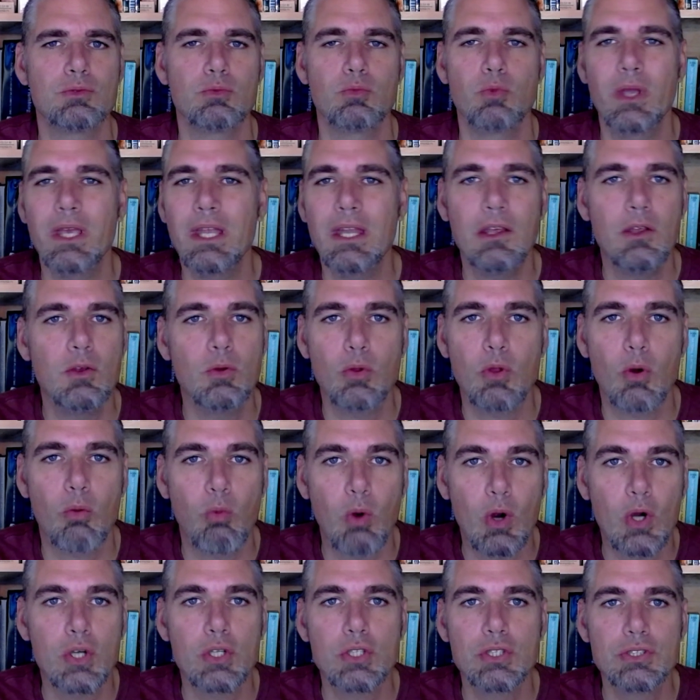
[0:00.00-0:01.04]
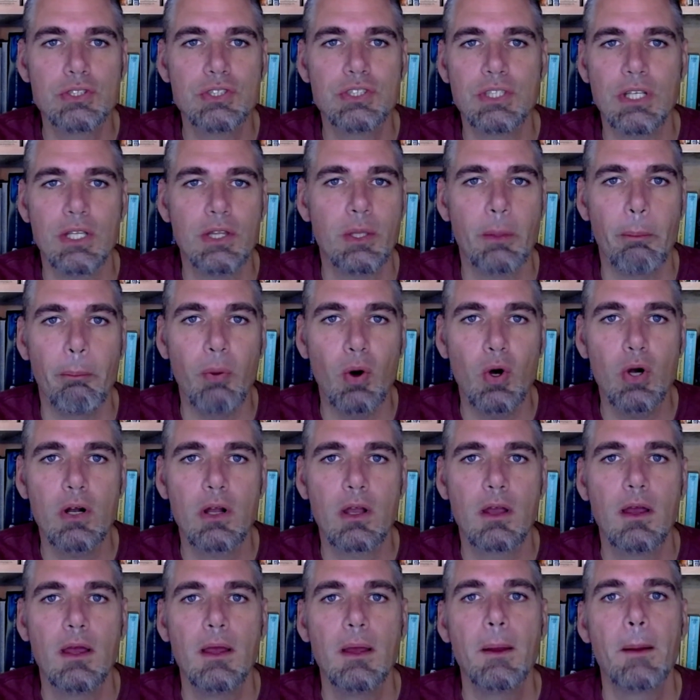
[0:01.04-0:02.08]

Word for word: reading you the words in the book,